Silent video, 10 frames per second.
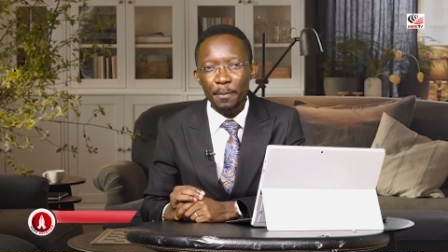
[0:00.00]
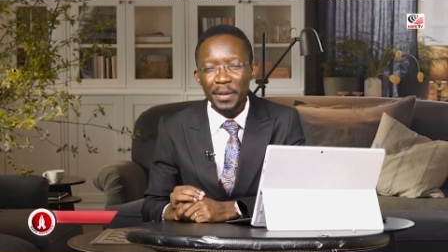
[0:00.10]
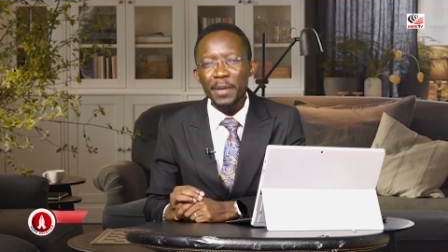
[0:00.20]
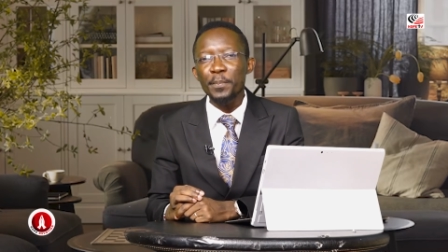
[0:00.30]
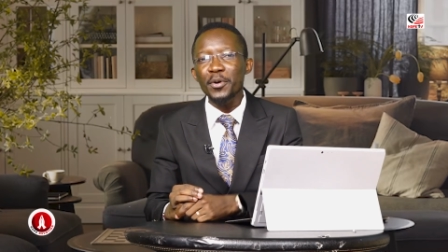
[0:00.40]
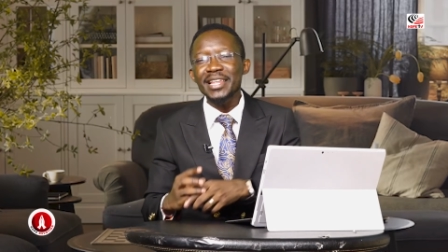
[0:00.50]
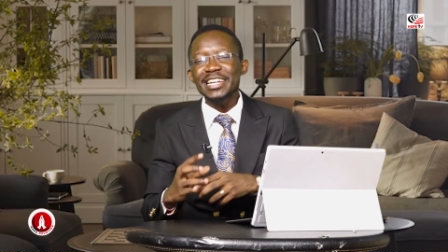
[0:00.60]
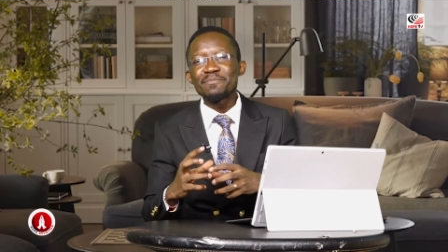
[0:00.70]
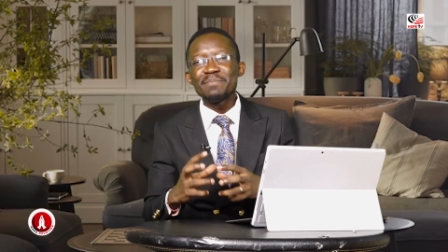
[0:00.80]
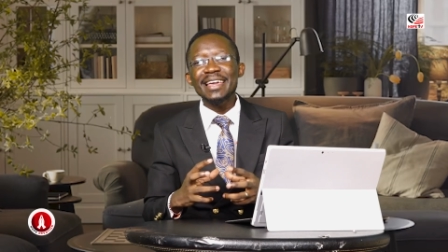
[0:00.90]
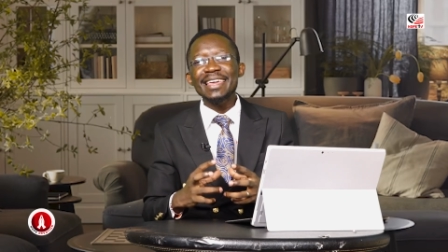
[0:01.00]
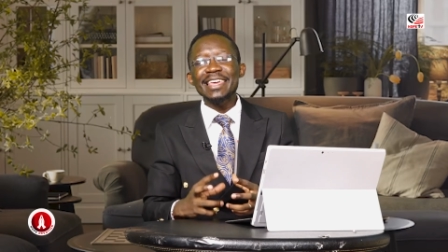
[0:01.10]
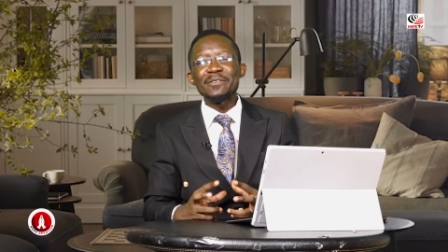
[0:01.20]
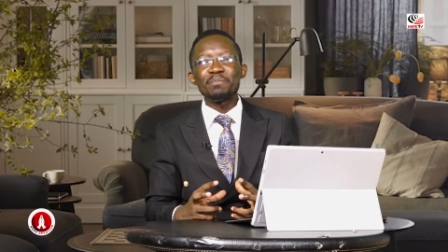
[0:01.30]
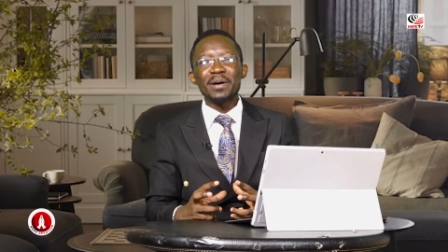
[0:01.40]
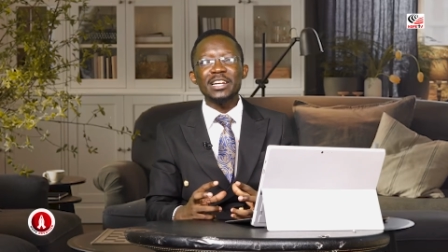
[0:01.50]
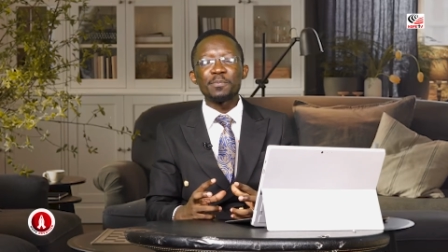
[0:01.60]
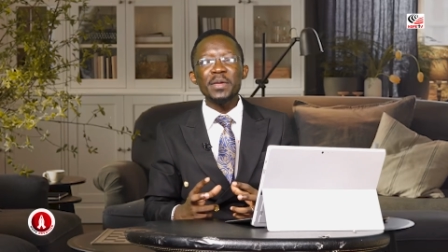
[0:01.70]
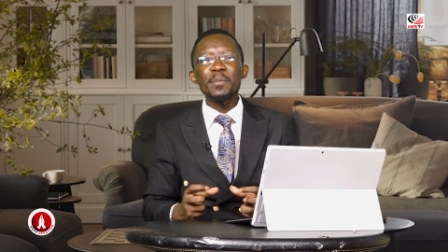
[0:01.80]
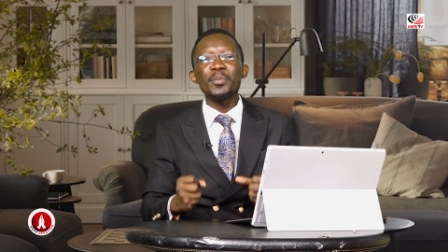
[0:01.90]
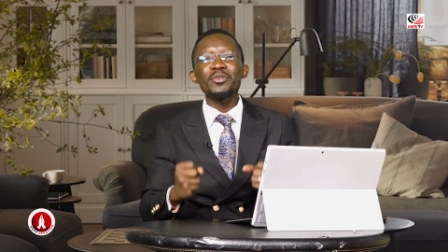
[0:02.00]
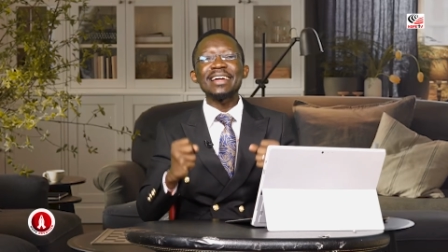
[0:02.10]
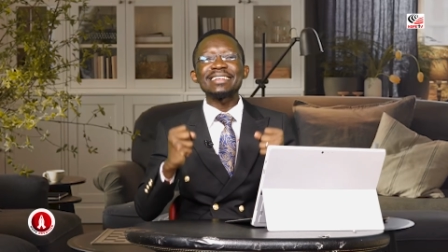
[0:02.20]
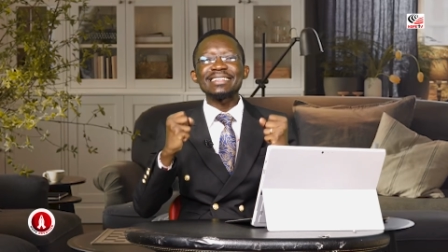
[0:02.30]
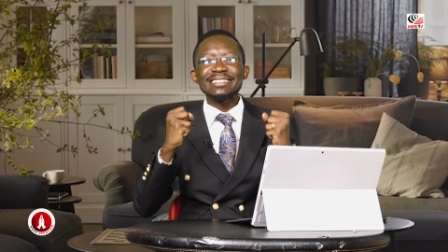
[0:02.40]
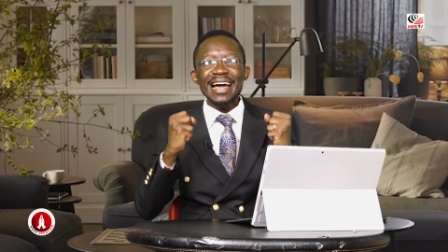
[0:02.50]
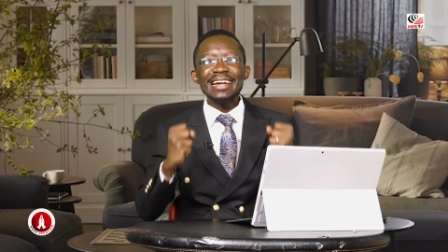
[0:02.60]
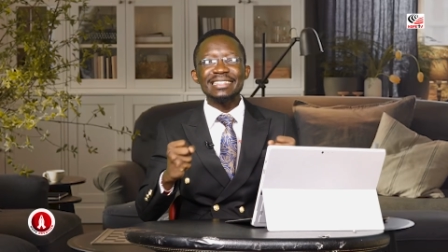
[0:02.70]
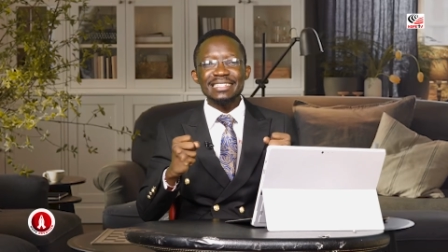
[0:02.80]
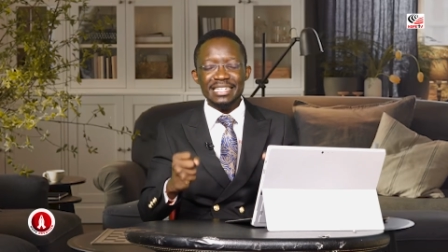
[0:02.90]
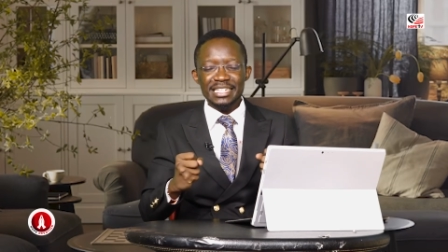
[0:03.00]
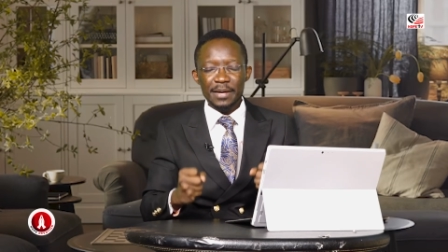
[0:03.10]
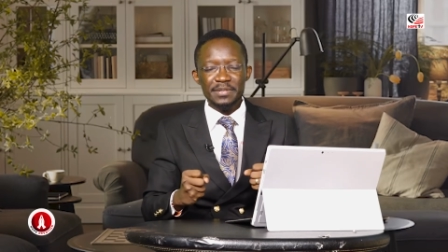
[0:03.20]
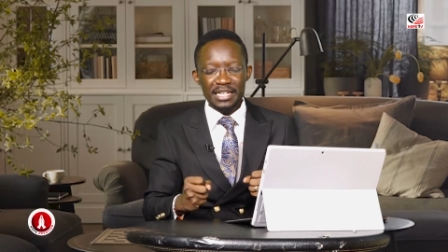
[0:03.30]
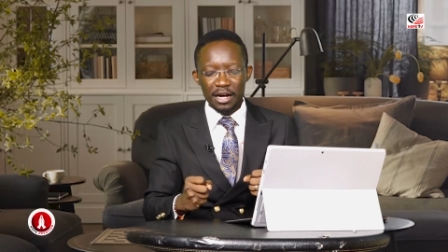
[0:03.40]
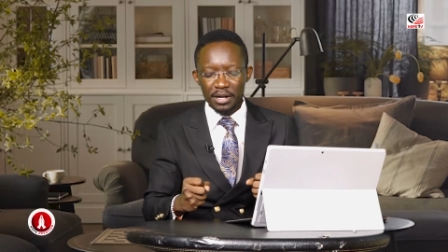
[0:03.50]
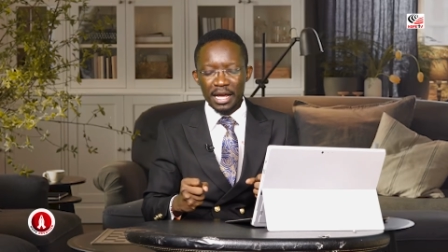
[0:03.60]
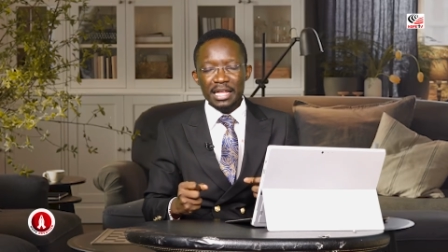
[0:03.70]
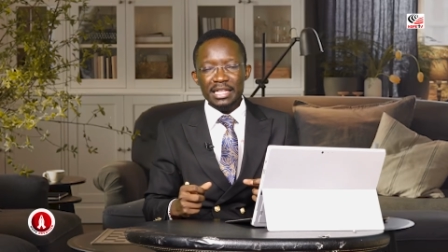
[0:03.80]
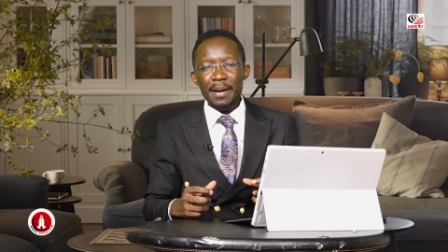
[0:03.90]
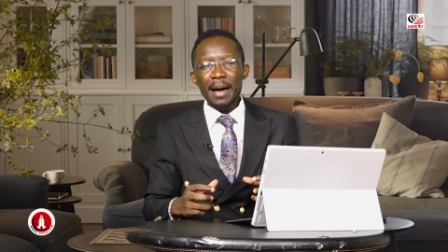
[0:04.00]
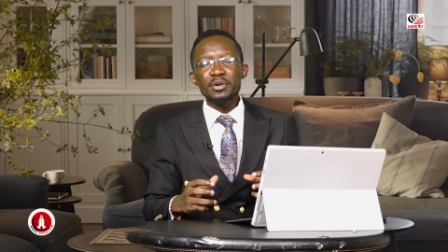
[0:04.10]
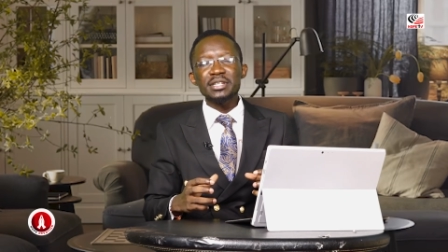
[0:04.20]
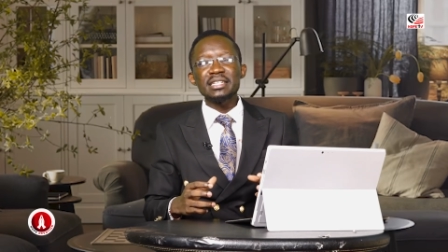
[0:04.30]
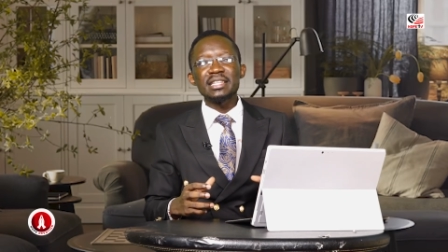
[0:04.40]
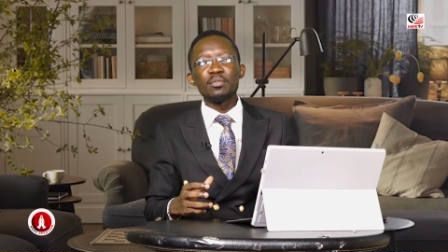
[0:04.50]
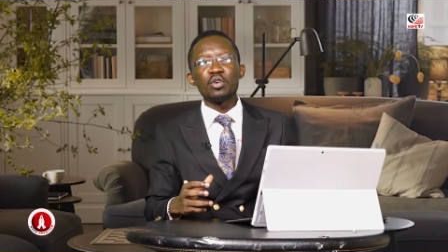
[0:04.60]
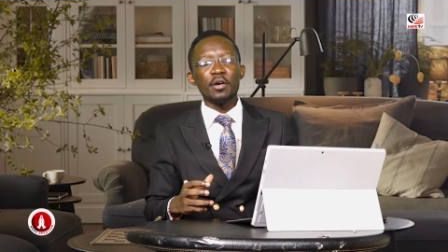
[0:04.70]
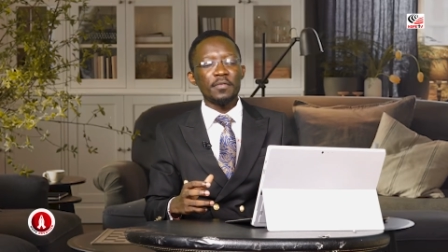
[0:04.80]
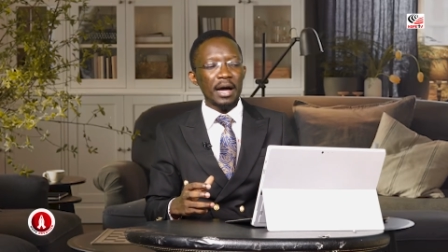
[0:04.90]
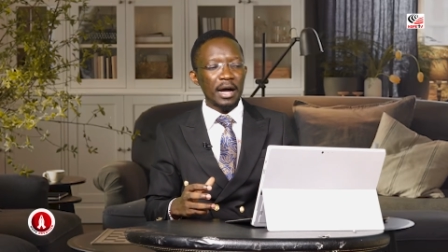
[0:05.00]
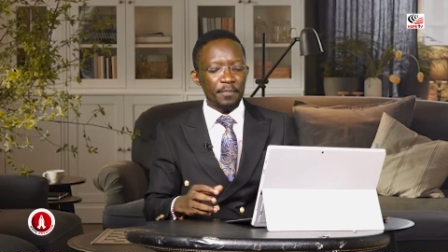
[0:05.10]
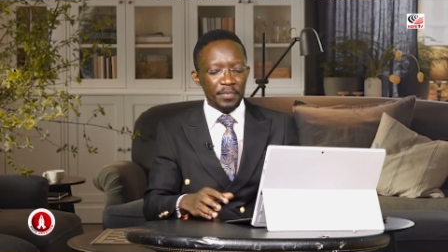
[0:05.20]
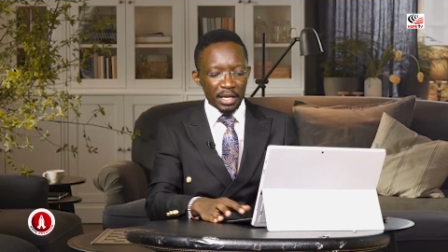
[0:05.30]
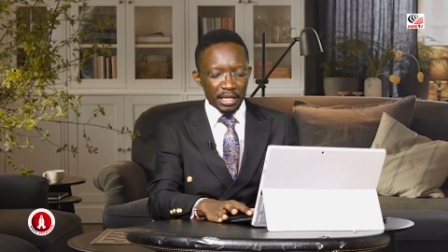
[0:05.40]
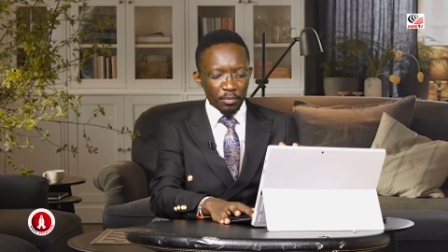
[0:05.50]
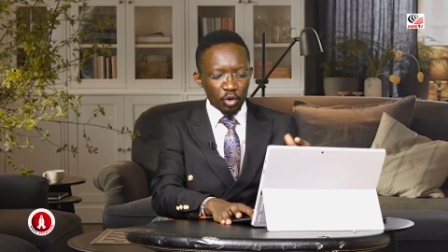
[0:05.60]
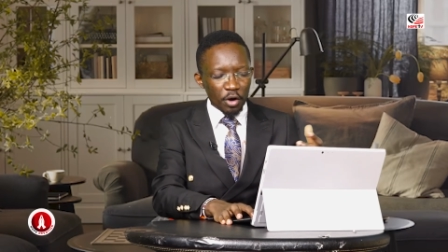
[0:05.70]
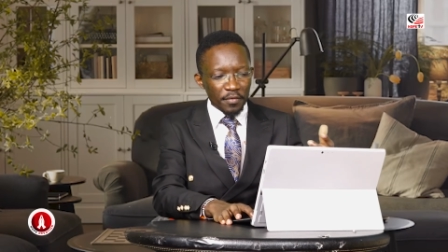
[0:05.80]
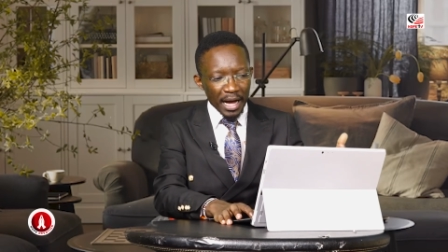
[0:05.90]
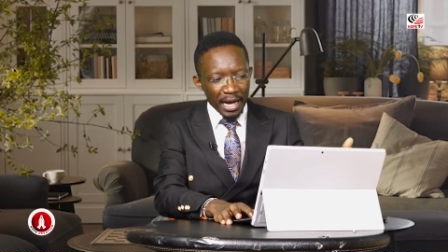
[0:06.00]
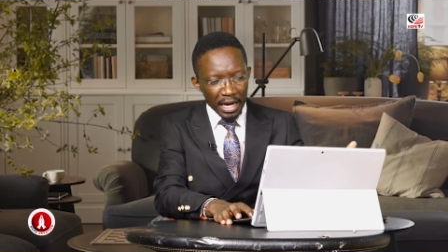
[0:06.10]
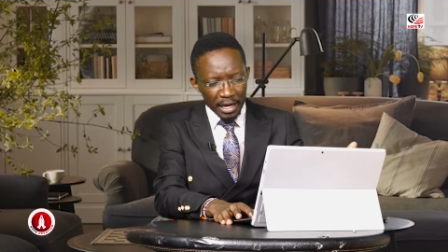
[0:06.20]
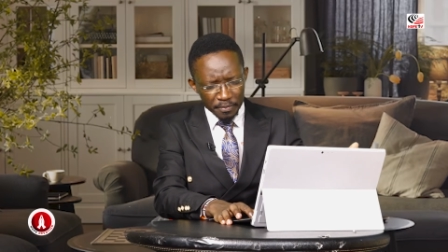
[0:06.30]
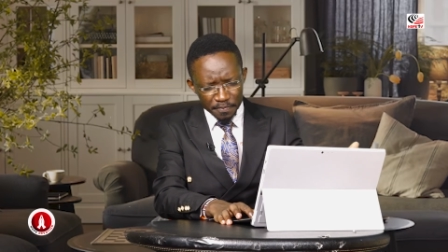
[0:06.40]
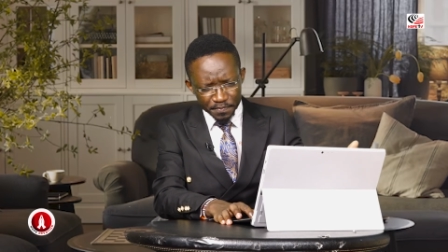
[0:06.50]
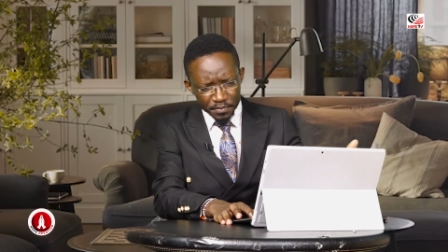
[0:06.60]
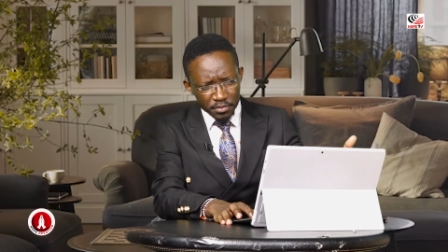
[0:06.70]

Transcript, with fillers: People that make impact, people that turn the city upside down. The Bible says the book of uh, the book of uh, um,